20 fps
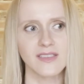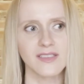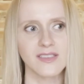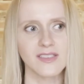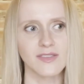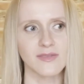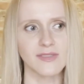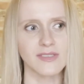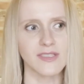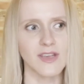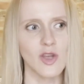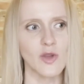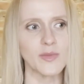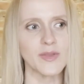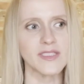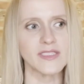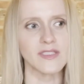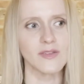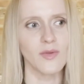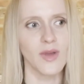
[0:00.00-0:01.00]

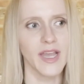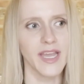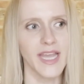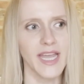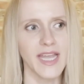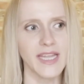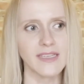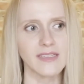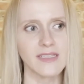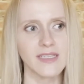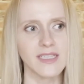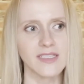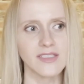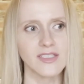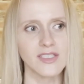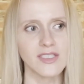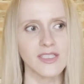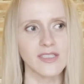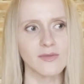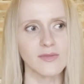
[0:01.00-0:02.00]
OBGYN,
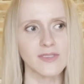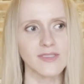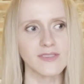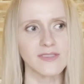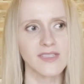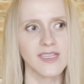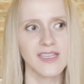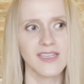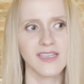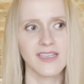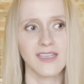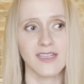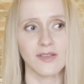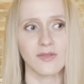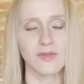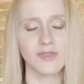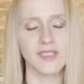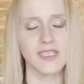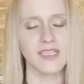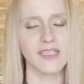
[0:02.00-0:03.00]
and she was
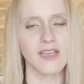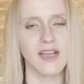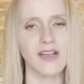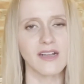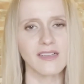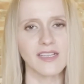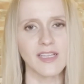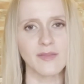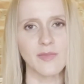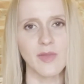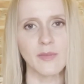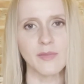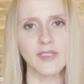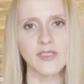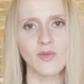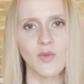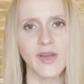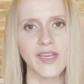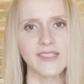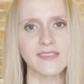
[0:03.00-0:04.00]
really young, like maybe
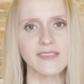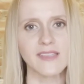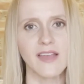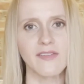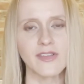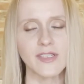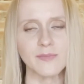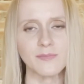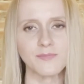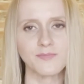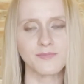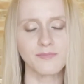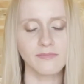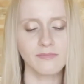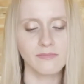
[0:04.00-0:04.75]
27.